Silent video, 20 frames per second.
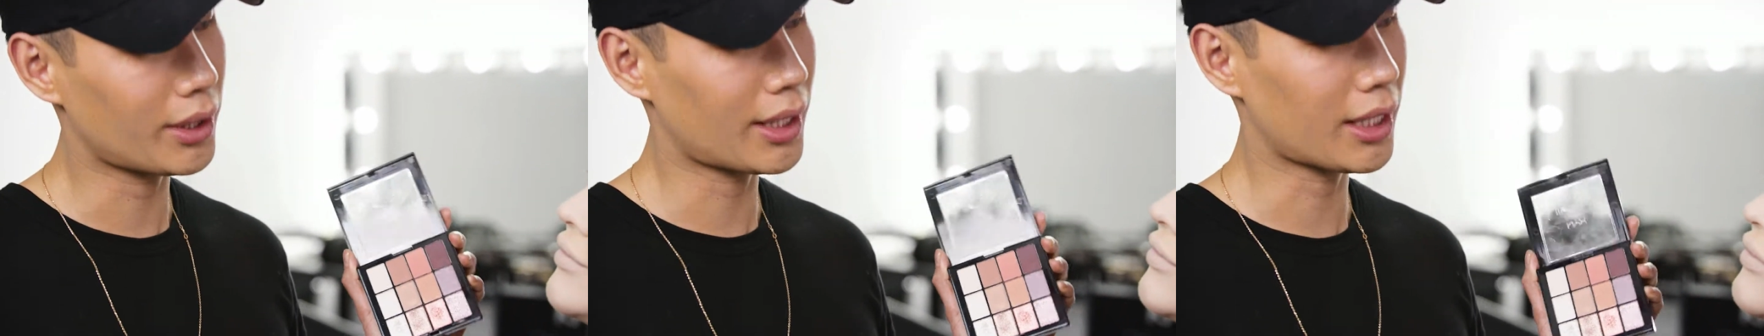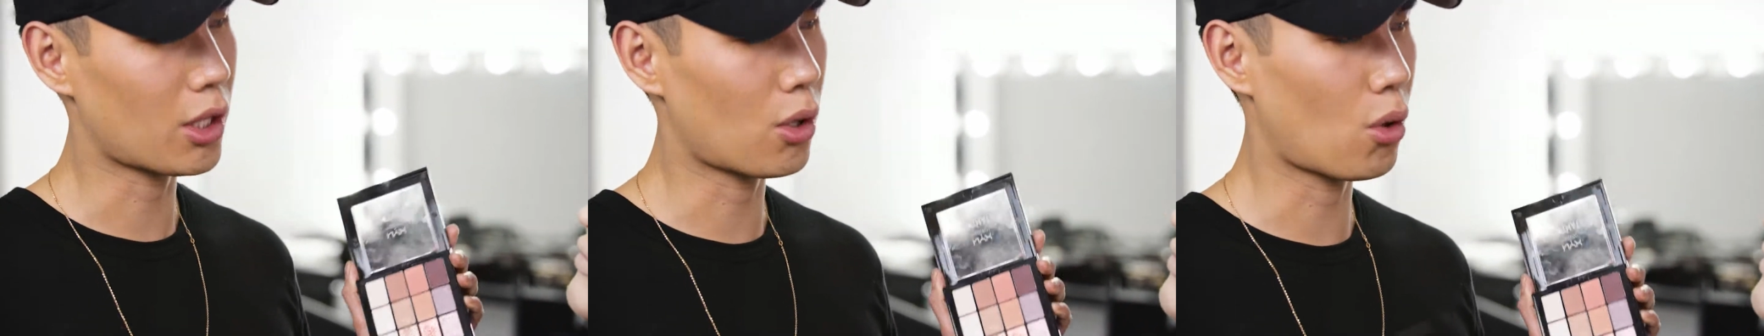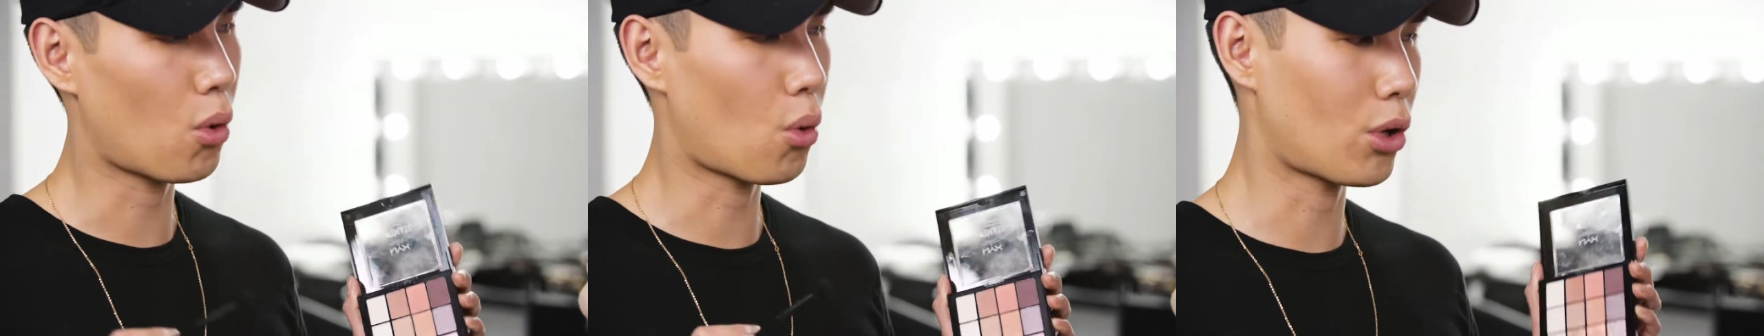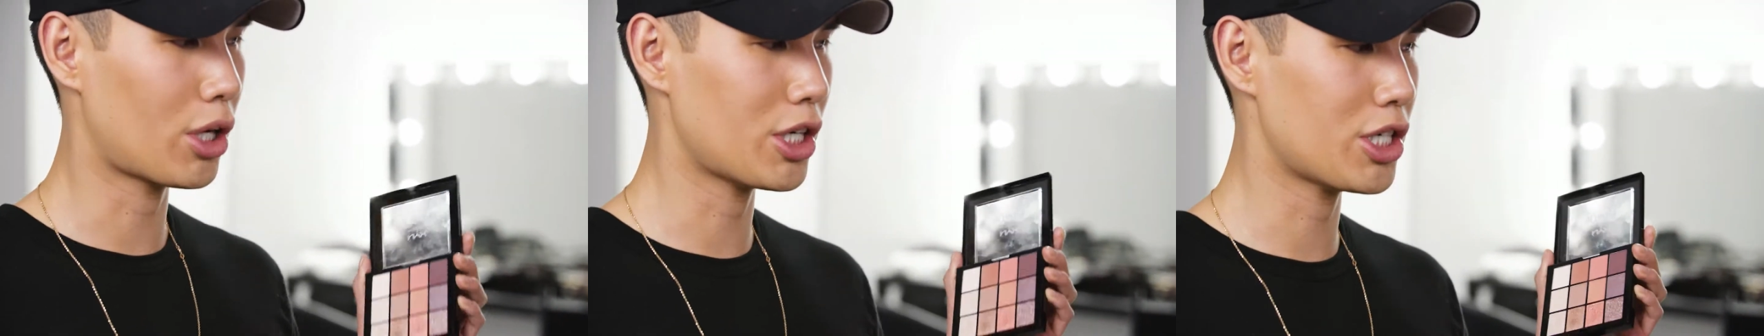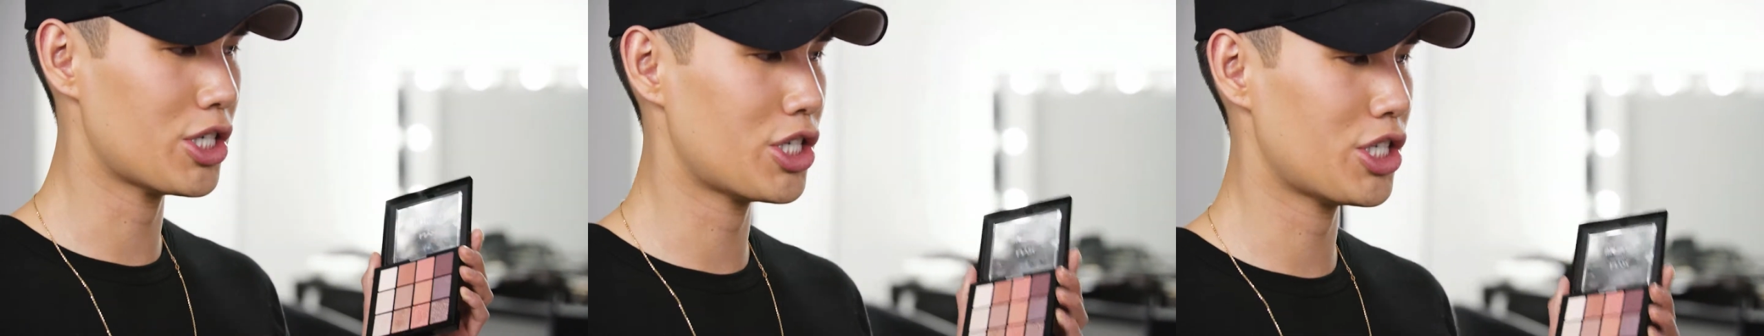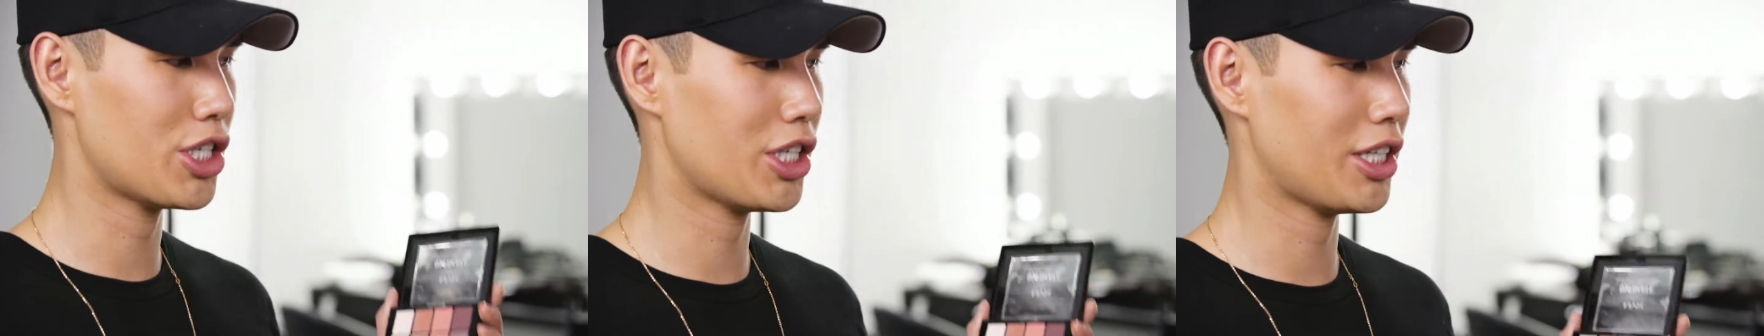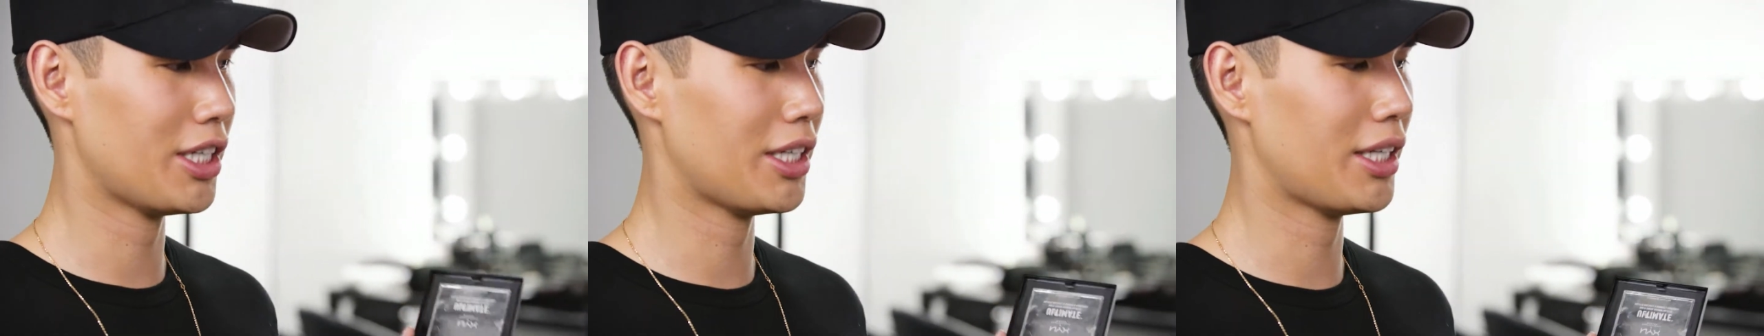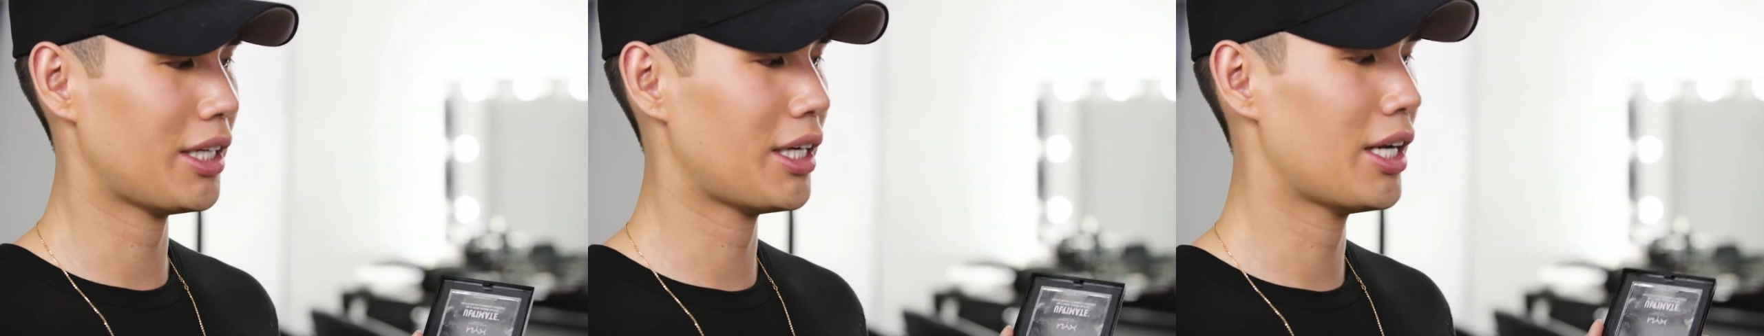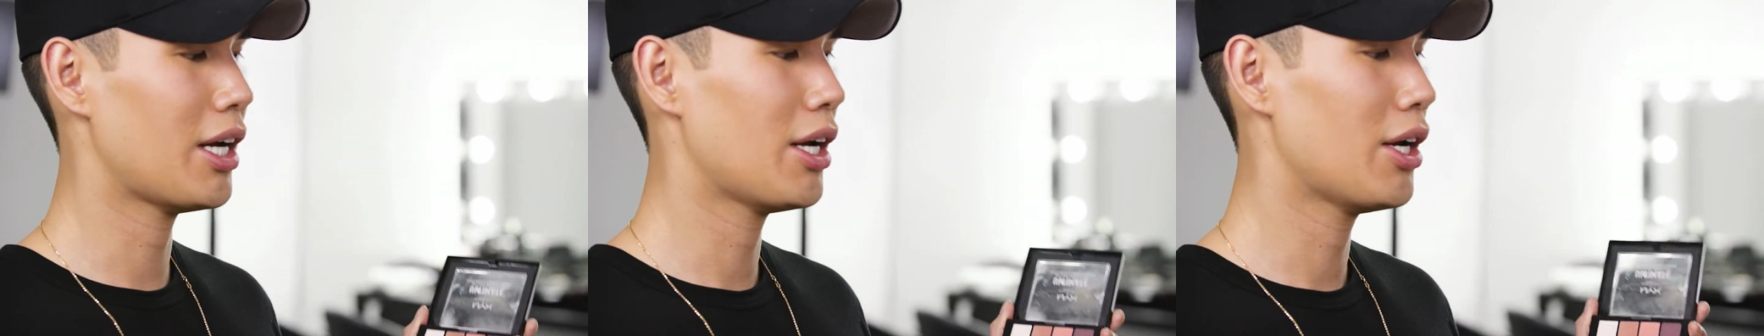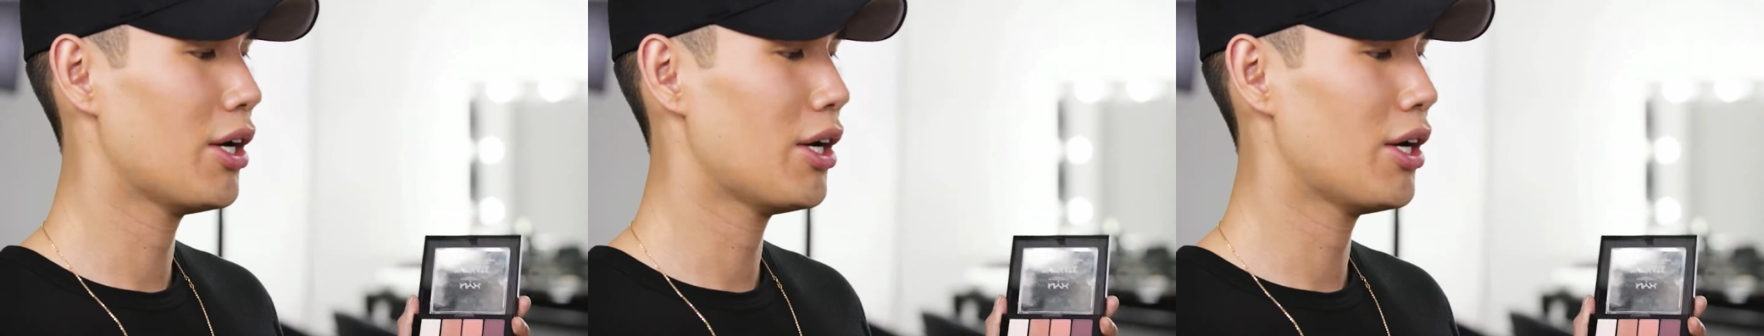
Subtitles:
like an orangey